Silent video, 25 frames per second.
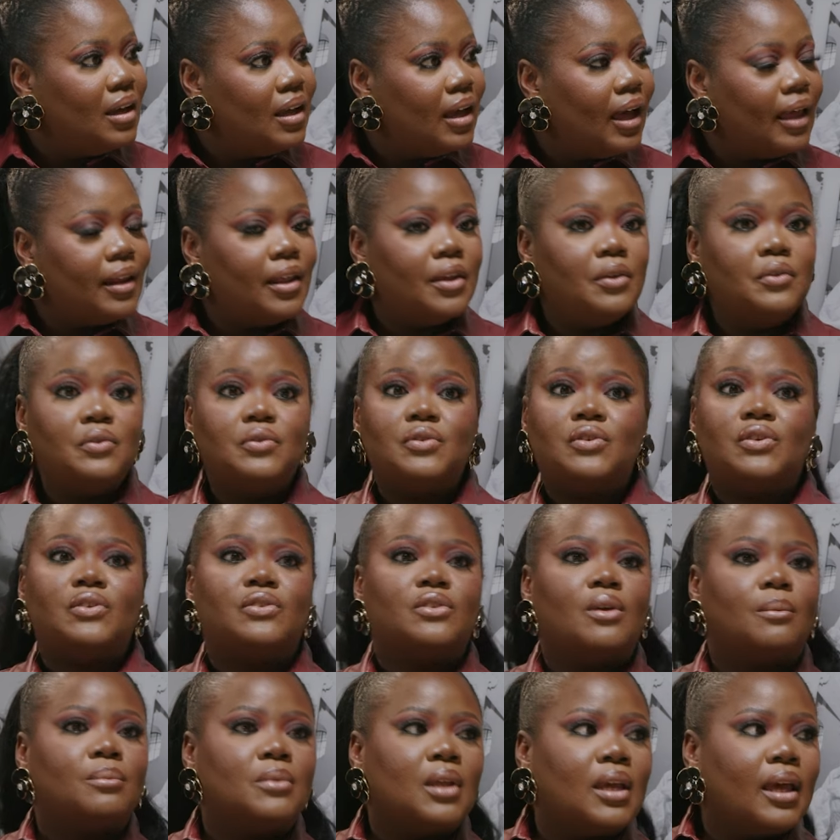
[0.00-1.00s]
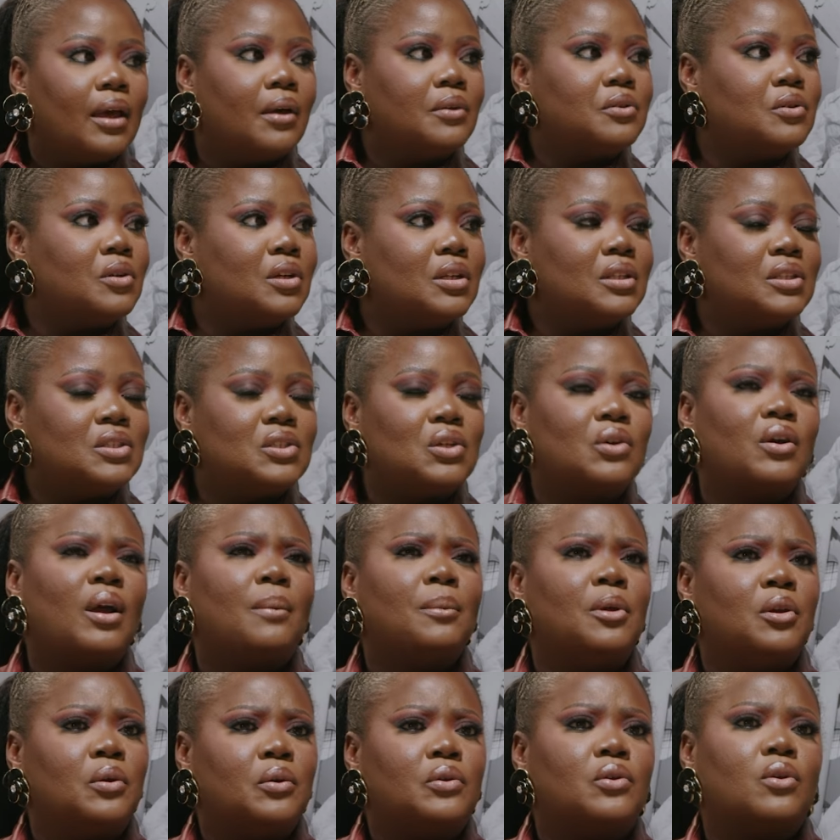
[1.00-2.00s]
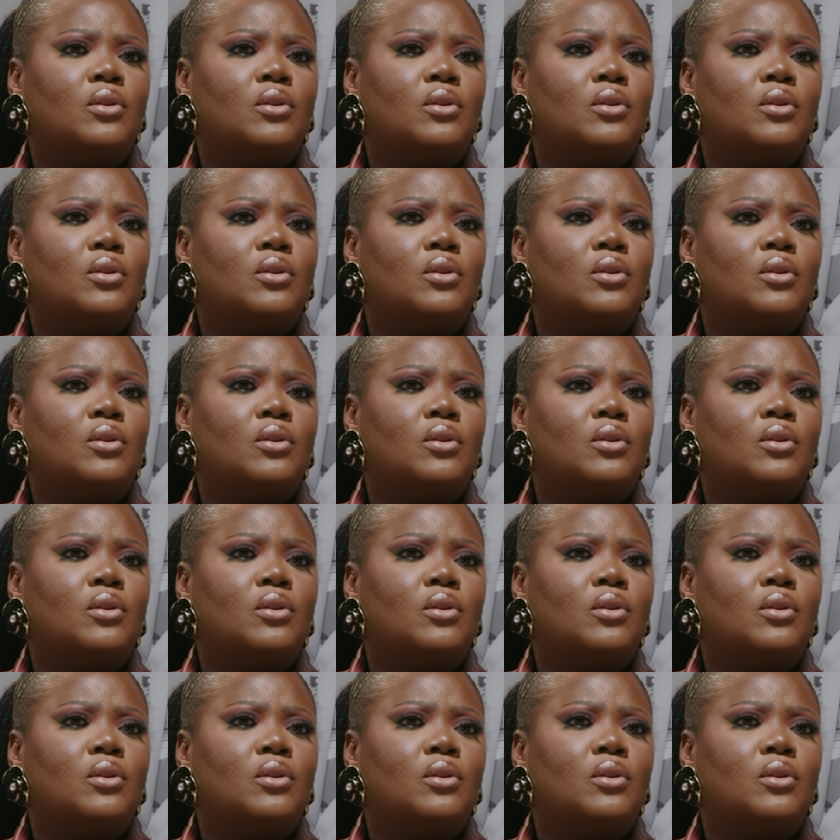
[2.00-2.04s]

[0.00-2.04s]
And then you see something else on Instagram,